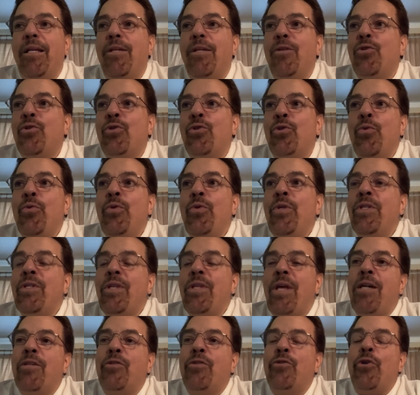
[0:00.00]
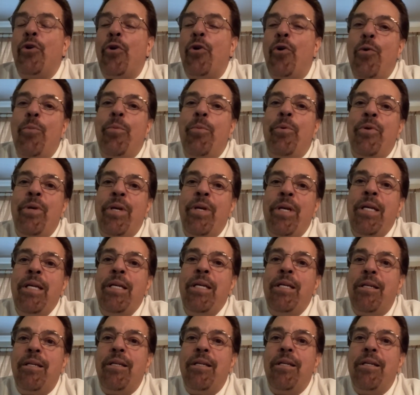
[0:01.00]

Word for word: soon as October hit,